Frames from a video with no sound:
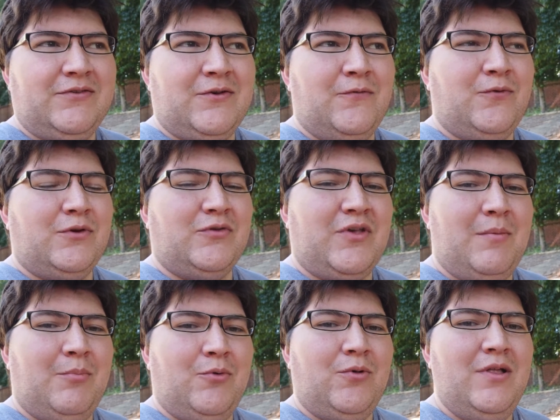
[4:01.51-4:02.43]
So for
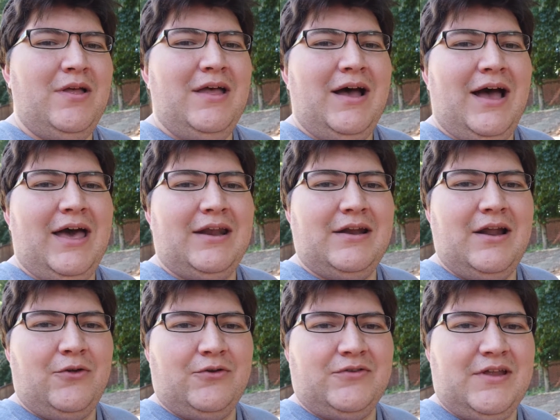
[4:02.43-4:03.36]
example, I had
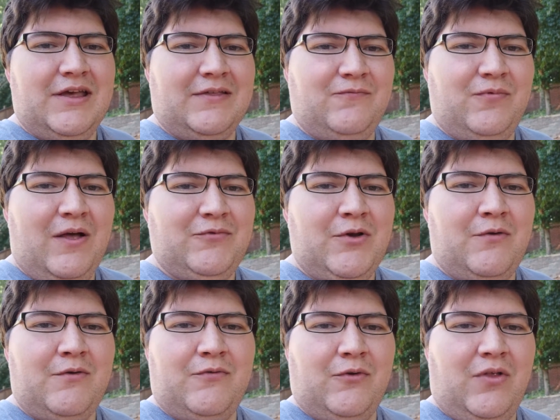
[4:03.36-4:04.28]
another steak left
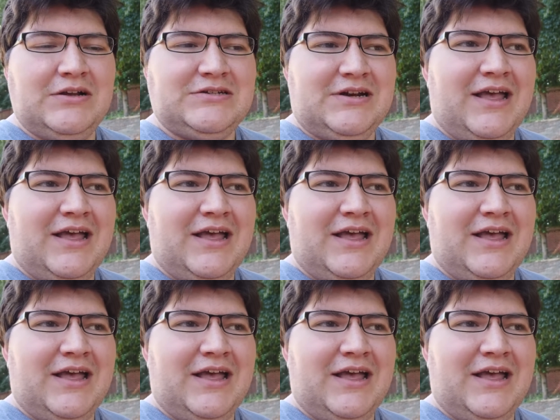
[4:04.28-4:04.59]
over for lunch,